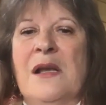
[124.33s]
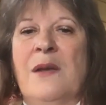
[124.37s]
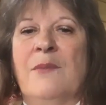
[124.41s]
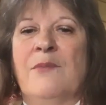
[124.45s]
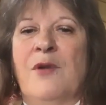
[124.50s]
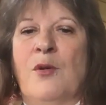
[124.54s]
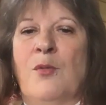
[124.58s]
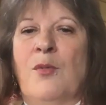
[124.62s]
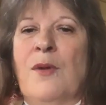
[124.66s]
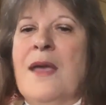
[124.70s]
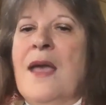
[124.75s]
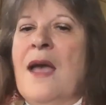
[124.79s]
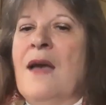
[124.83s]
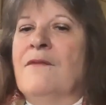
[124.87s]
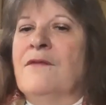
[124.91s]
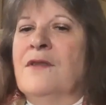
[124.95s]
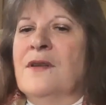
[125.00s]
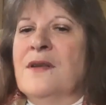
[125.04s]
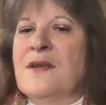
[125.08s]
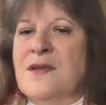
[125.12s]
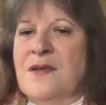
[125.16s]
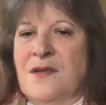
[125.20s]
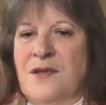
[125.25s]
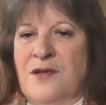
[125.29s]
But we have
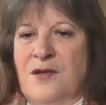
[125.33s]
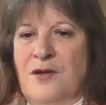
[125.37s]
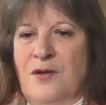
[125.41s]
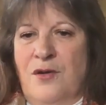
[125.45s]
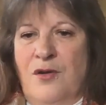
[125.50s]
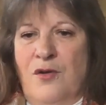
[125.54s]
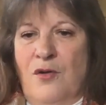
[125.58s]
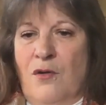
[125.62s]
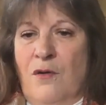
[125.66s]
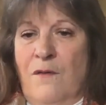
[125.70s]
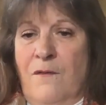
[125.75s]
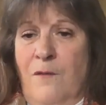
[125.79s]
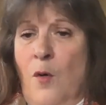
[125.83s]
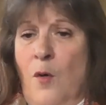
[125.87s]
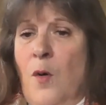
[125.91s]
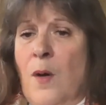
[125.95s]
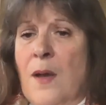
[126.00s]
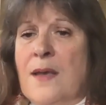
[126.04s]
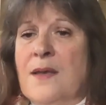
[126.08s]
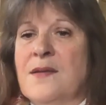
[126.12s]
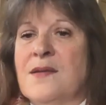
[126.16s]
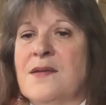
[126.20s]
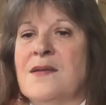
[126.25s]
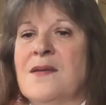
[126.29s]
listened to your
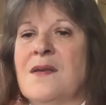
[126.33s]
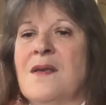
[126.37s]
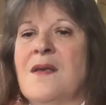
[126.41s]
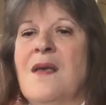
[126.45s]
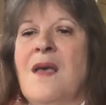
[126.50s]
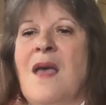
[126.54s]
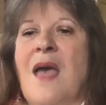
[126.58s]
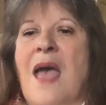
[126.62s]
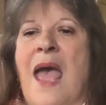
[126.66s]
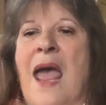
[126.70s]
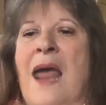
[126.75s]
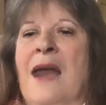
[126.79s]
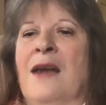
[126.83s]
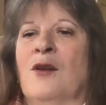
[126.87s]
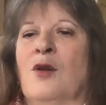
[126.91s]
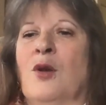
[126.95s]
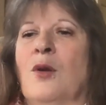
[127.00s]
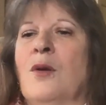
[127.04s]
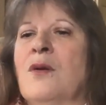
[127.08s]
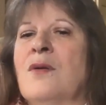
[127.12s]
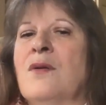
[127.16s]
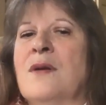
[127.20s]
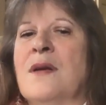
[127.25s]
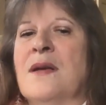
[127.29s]
voice and
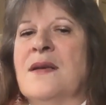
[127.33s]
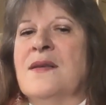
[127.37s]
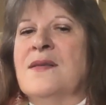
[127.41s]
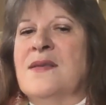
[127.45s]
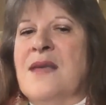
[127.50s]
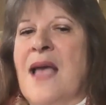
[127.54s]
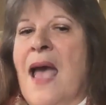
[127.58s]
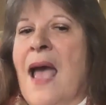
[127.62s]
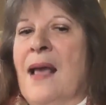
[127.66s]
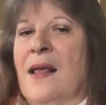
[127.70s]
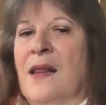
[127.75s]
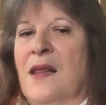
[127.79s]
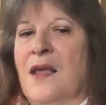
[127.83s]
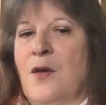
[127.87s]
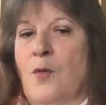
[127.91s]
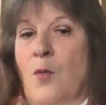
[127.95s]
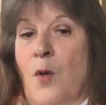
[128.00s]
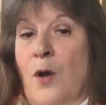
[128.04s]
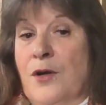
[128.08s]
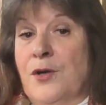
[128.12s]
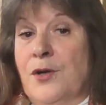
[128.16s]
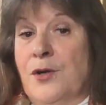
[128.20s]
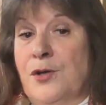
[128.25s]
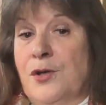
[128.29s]
learned exactly
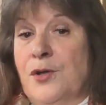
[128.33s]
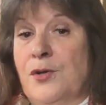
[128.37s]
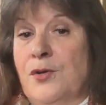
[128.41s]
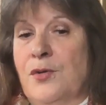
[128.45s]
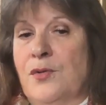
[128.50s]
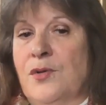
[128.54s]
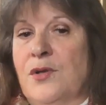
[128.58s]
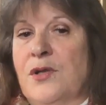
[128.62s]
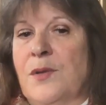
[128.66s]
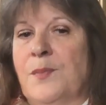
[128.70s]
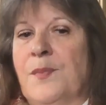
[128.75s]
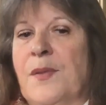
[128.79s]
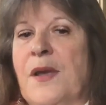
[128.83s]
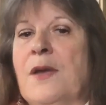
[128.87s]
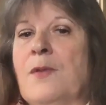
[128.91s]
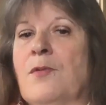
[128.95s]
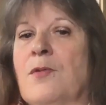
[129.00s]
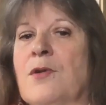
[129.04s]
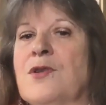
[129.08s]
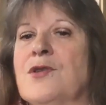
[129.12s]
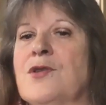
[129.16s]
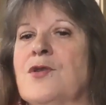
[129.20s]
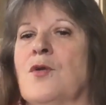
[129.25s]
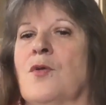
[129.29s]
what to do to be
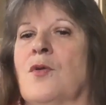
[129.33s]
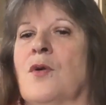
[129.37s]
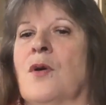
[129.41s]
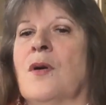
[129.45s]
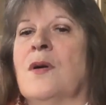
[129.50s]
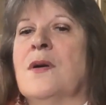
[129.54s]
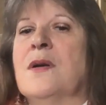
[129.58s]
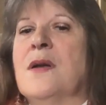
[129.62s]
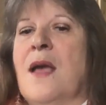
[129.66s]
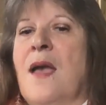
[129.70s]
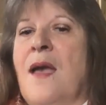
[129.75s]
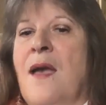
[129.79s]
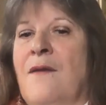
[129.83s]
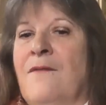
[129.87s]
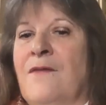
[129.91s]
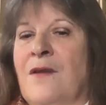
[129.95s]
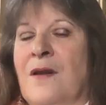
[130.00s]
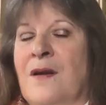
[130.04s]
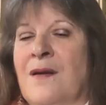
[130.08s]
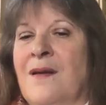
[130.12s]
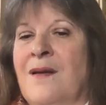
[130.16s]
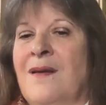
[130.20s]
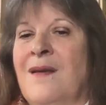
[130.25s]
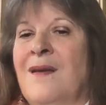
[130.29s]
restored to
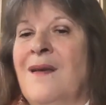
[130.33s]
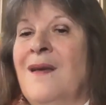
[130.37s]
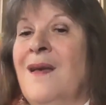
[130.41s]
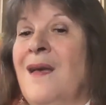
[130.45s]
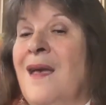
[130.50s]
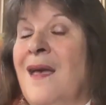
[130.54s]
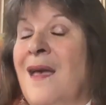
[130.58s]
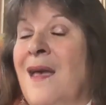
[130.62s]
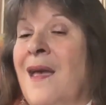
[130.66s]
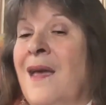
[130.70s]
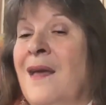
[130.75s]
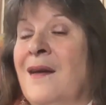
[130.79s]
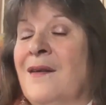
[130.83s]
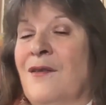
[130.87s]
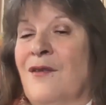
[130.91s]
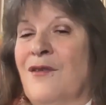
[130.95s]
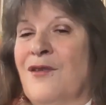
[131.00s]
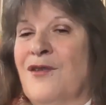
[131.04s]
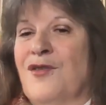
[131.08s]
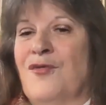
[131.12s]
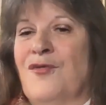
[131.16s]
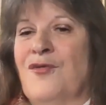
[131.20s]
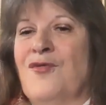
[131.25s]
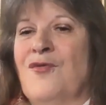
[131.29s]
heaven and our
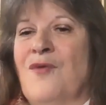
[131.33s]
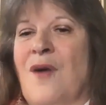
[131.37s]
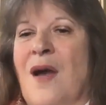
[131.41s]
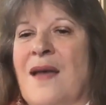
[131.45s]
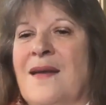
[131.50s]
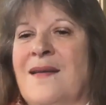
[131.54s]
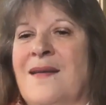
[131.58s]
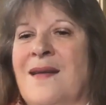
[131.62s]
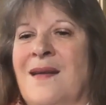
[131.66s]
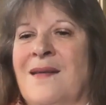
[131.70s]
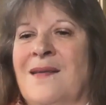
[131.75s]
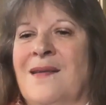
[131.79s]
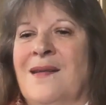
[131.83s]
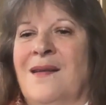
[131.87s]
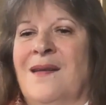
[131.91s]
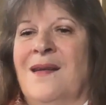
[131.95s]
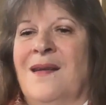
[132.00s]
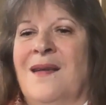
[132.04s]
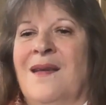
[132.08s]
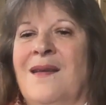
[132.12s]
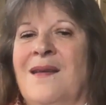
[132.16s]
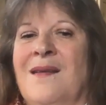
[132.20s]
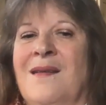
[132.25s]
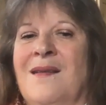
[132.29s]
true
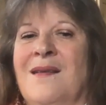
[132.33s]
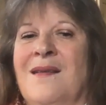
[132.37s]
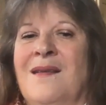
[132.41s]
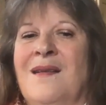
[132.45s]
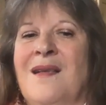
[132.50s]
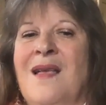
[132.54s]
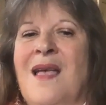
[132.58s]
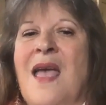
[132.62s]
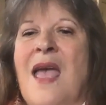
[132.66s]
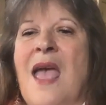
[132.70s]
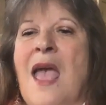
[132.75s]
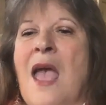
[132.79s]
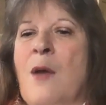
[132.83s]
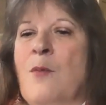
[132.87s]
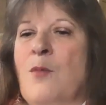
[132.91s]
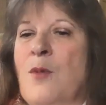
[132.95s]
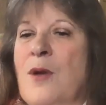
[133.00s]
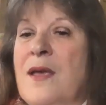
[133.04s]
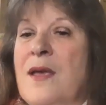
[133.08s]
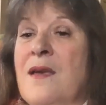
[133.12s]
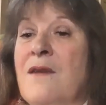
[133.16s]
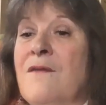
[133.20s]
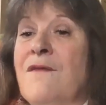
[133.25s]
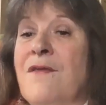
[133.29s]
identity. And
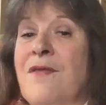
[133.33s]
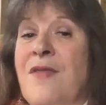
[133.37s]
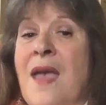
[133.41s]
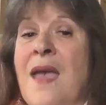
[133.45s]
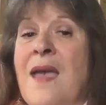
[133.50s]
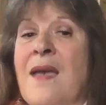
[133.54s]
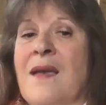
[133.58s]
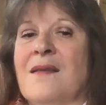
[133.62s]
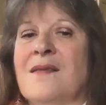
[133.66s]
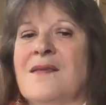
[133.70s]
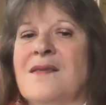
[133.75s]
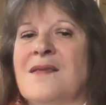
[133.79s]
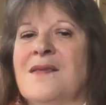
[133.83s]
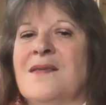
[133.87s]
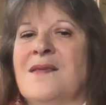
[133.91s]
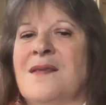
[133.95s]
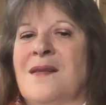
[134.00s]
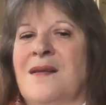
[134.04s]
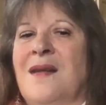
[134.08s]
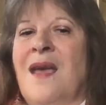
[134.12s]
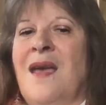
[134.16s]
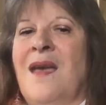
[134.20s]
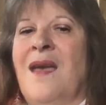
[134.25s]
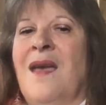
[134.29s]
we give thanks
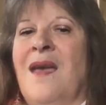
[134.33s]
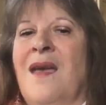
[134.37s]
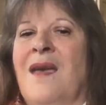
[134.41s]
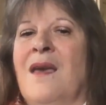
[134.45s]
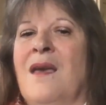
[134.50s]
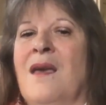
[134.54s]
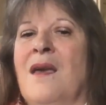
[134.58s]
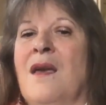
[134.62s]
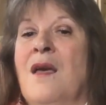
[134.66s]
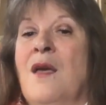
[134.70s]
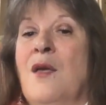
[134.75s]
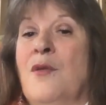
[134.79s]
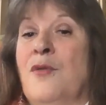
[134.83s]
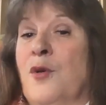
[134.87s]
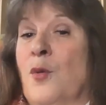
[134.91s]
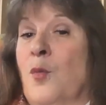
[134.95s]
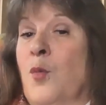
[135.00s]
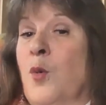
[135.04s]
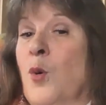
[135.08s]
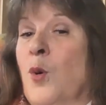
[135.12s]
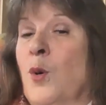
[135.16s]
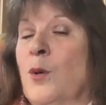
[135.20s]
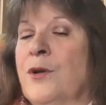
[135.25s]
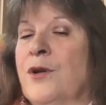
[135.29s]
today. The
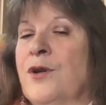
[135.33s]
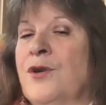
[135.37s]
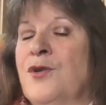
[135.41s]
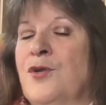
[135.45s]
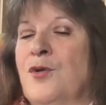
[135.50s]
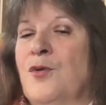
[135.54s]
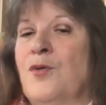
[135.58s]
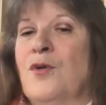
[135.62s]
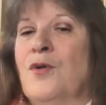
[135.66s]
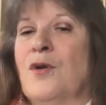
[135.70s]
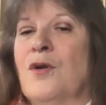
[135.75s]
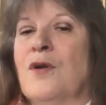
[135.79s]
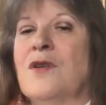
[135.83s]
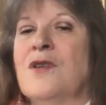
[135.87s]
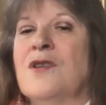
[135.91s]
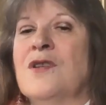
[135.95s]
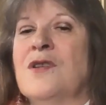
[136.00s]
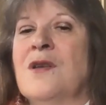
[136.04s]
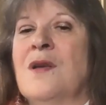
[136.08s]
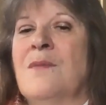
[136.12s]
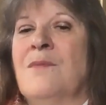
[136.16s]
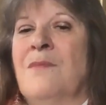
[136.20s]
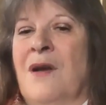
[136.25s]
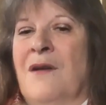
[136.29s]
world
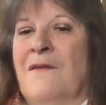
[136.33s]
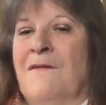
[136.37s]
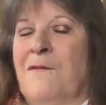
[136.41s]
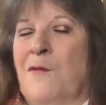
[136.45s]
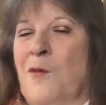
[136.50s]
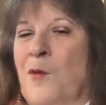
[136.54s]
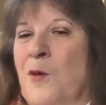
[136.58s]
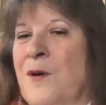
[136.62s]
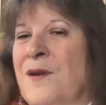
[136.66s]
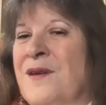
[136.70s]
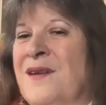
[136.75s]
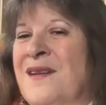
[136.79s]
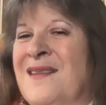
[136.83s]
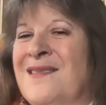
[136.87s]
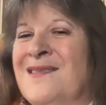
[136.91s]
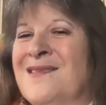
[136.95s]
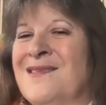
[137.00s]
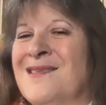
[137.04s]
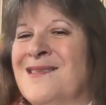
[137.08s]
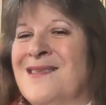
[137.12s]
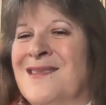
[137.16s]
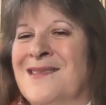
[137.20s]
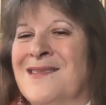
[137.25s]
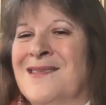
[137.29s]
endures but for an
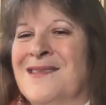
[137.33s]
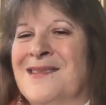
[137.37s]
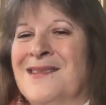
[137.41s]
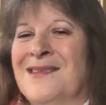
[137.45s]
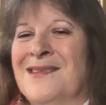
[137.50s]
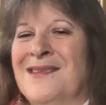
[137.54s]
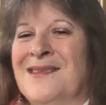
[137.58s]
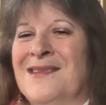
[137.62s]
instant.